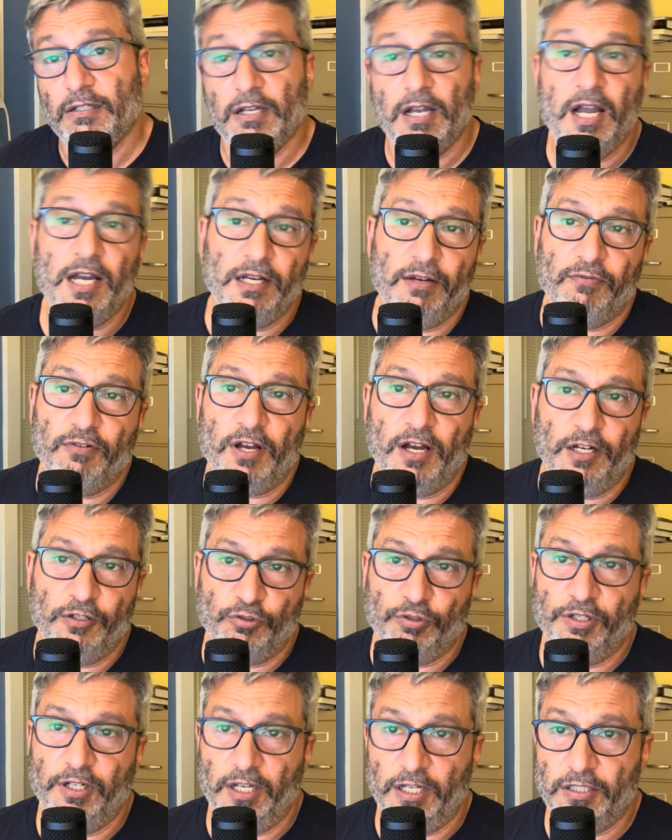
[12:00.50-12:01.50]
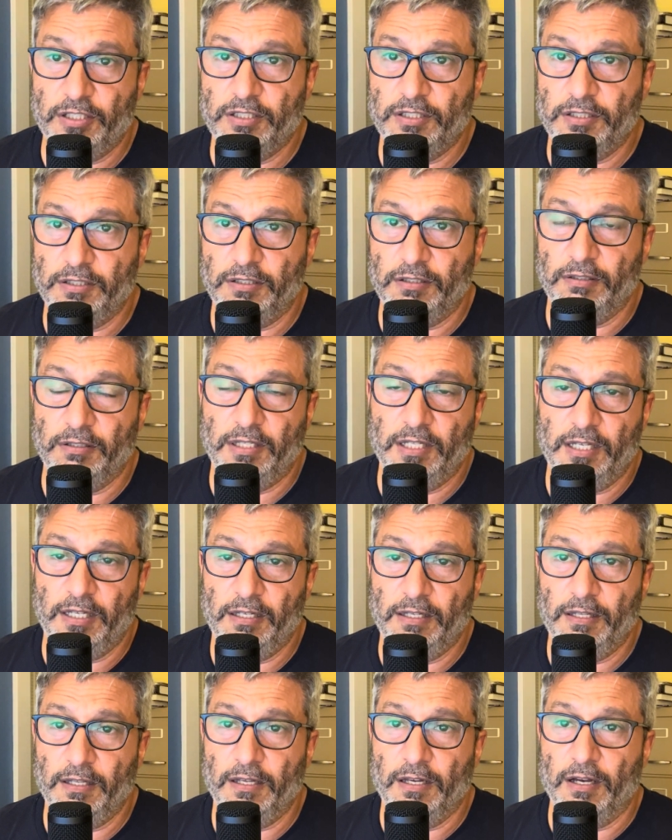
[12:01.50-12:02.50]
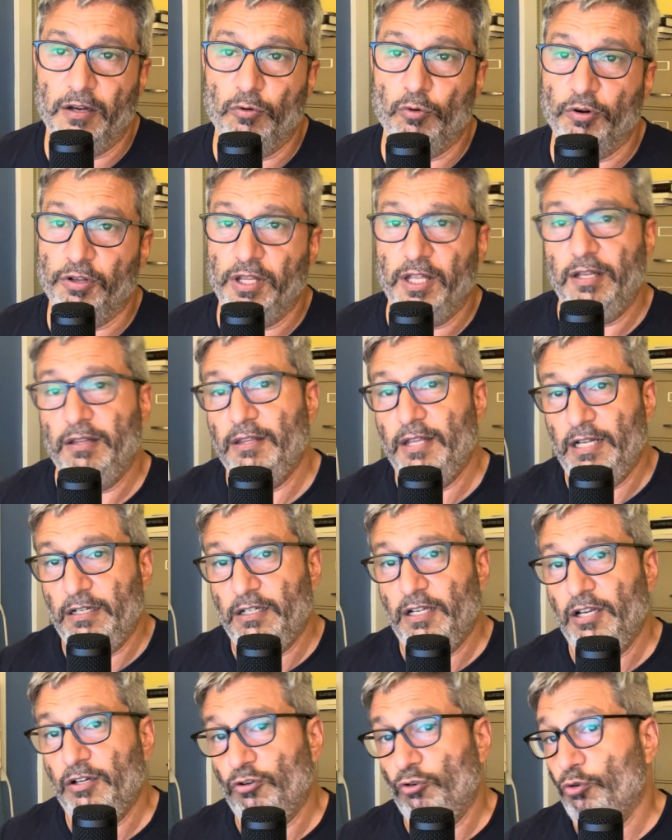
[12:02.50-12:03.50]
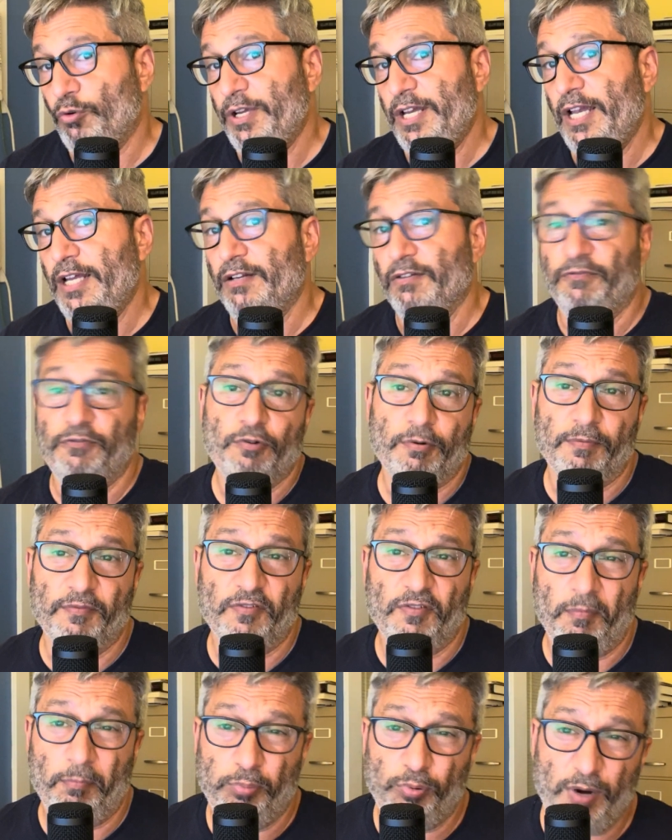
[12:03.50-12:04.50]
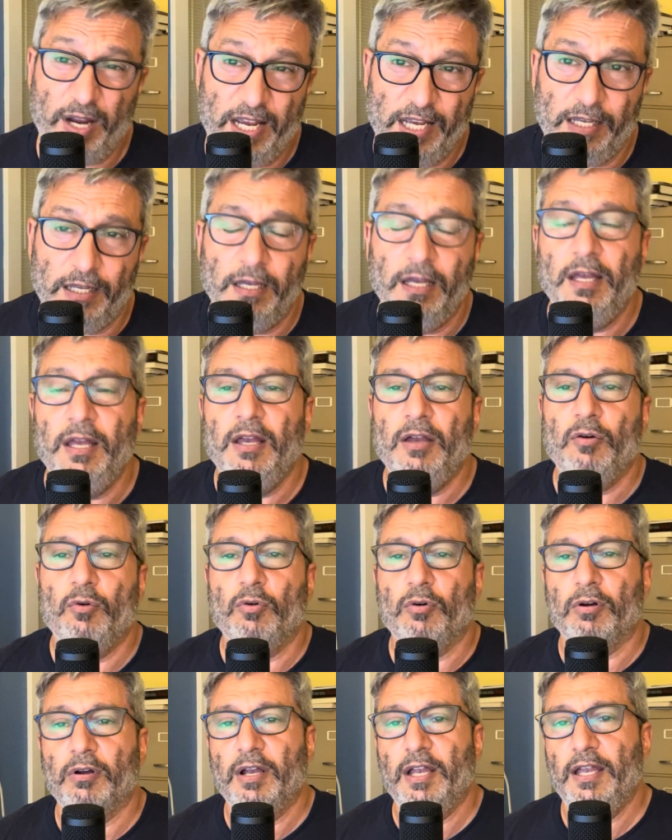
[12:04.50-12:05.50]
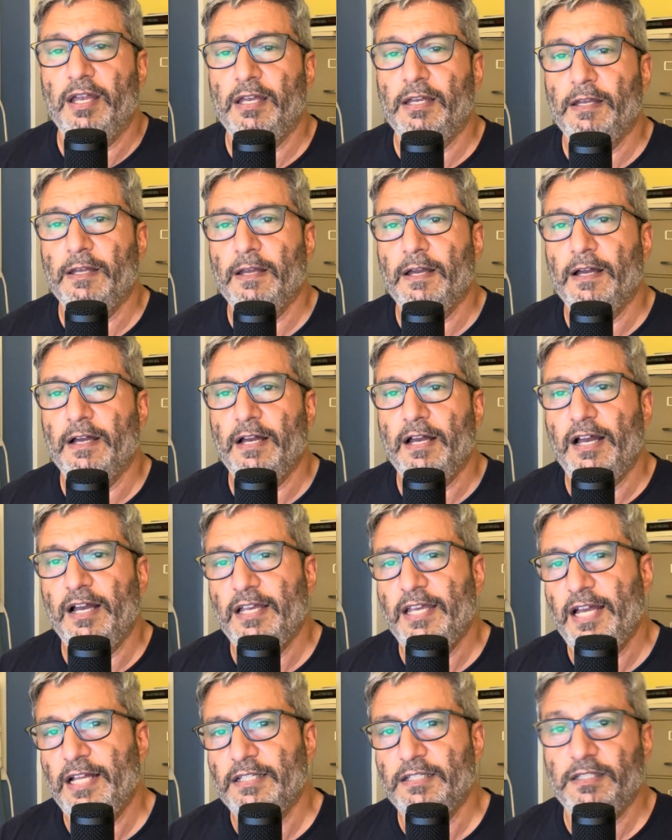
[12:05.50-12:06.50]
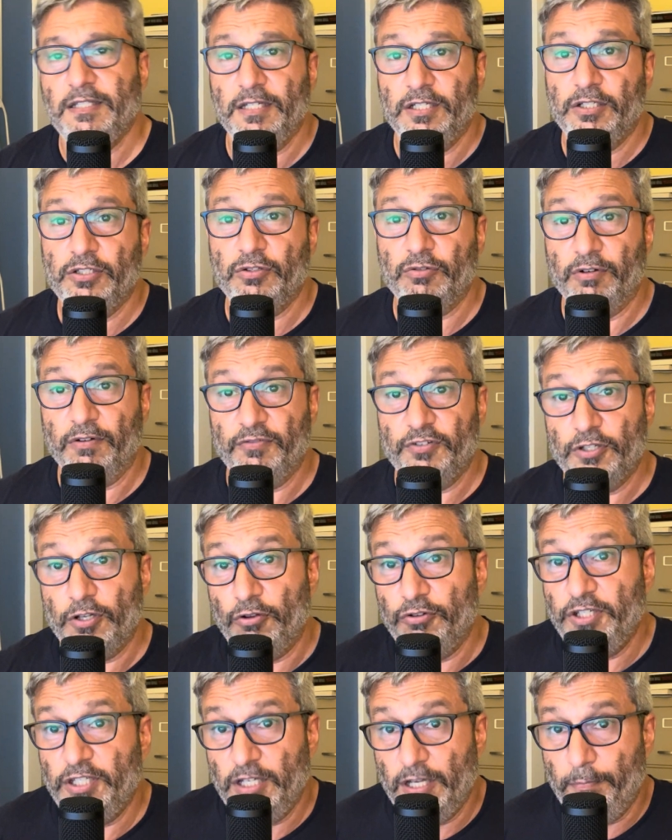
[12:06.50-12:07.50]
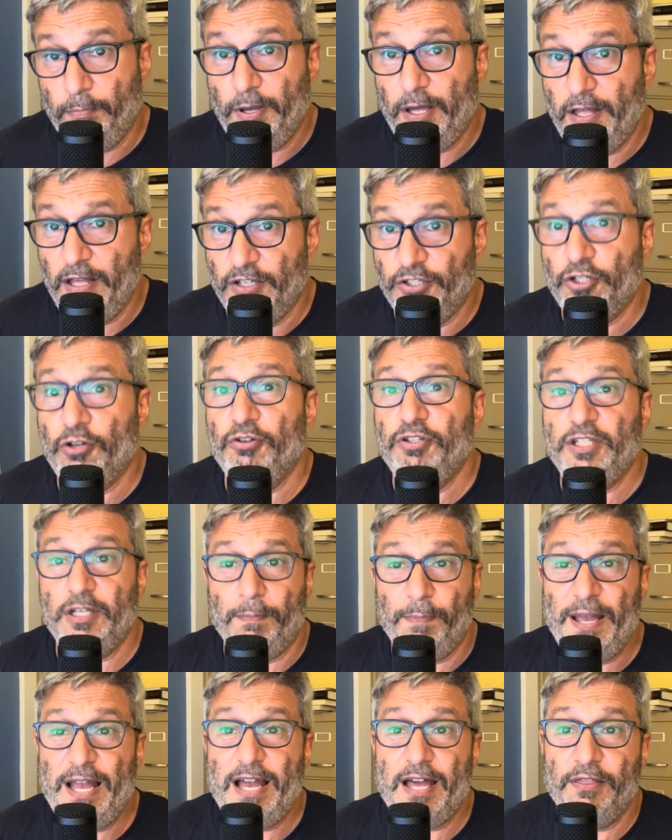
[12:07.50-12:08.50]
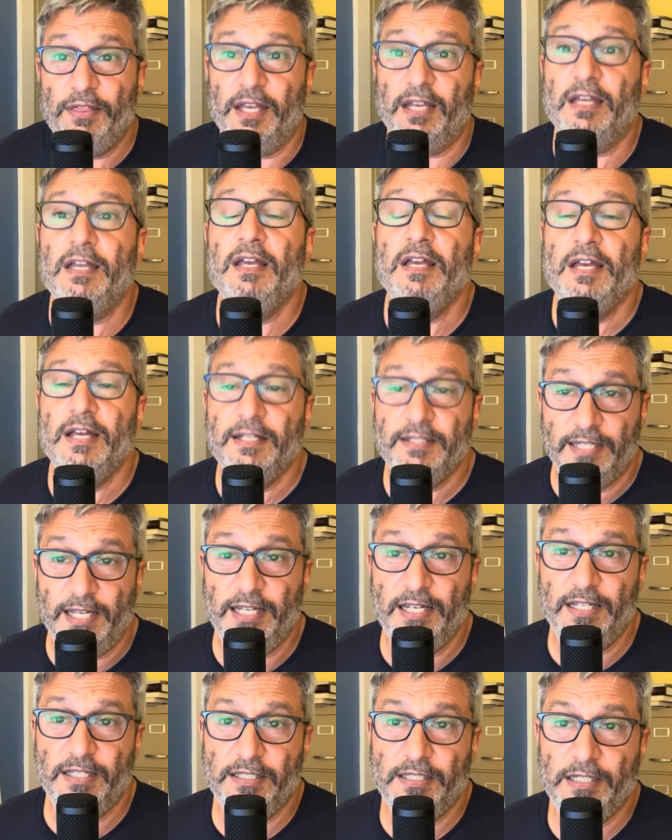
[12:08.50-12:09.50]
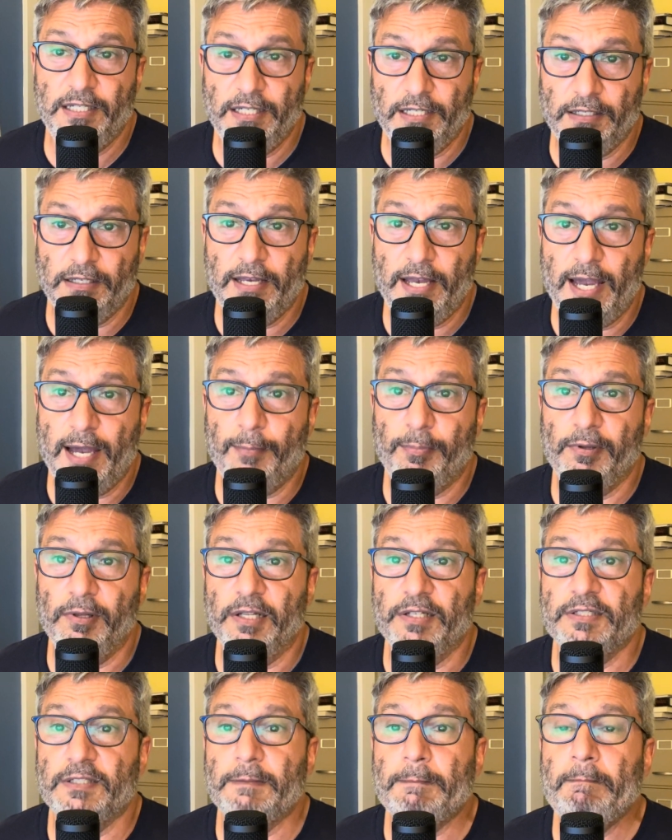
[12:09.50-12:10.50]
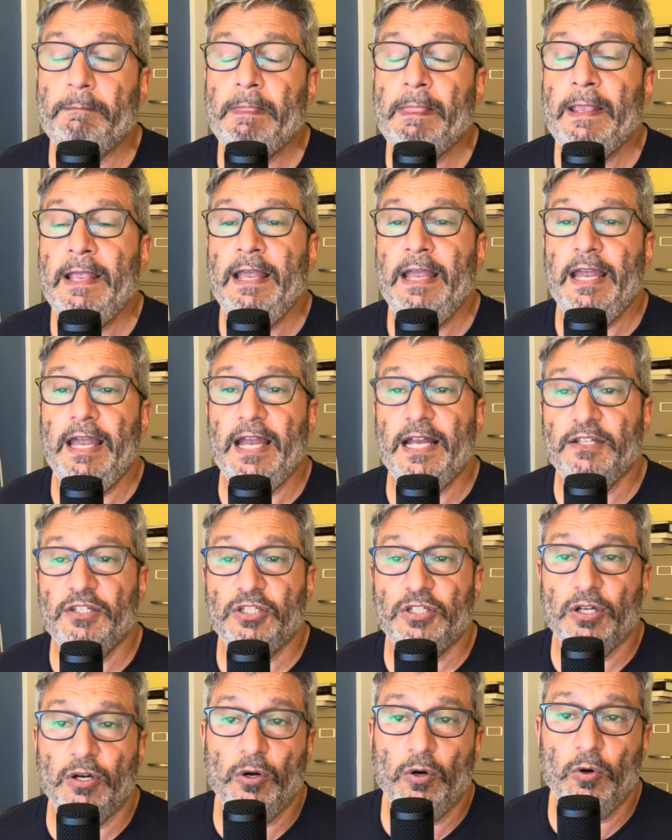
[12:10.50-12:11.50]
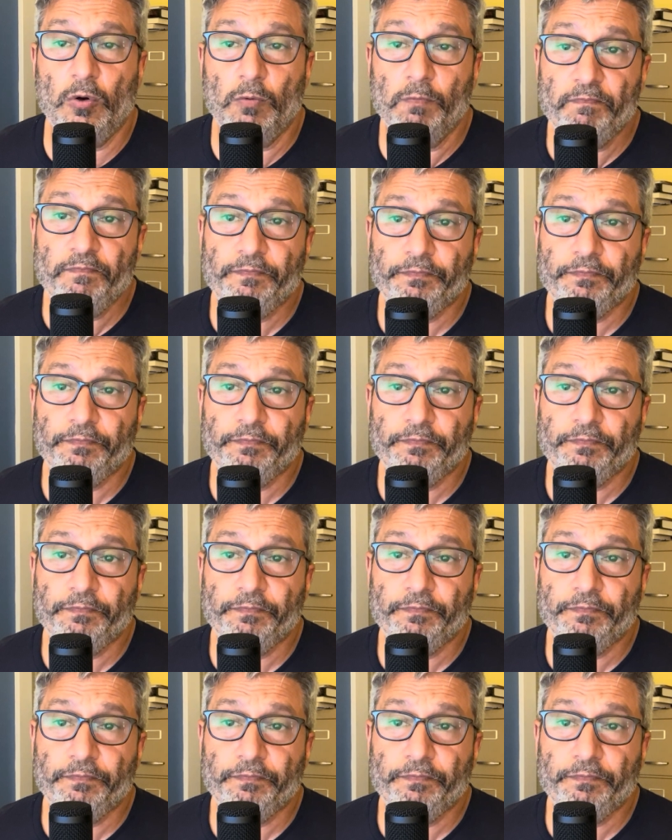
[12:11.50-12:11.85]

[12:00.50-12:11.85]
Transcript: kind of contradicts or that could create a form of a break or against this sort of sociopathic tendency in capitalism. And so